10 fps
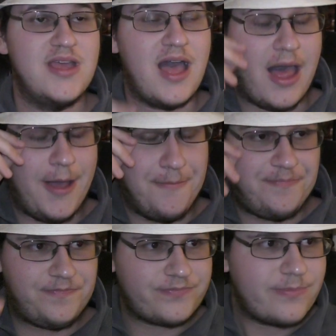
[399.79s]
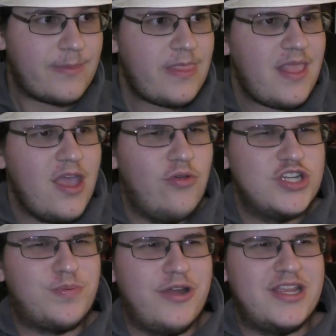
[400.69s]
At
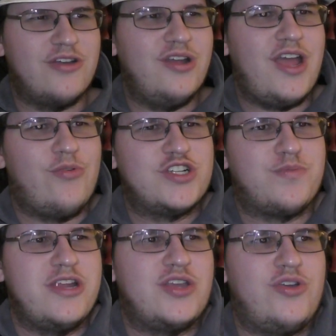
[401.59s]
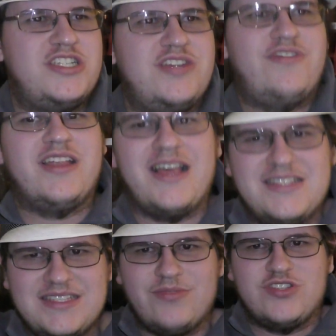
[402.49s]
which point Koichi
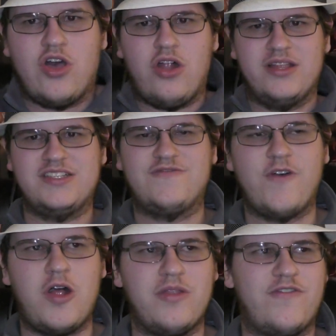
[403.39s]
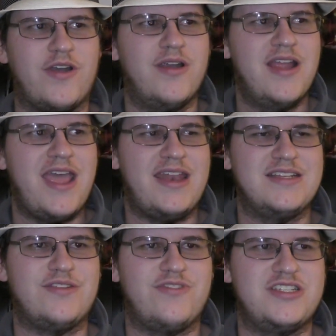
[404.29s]
realizes it was all his fault and
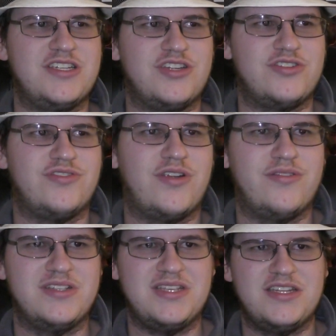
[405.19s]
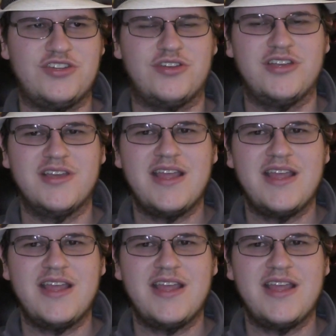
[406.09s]
is the reason Jotaro is injured,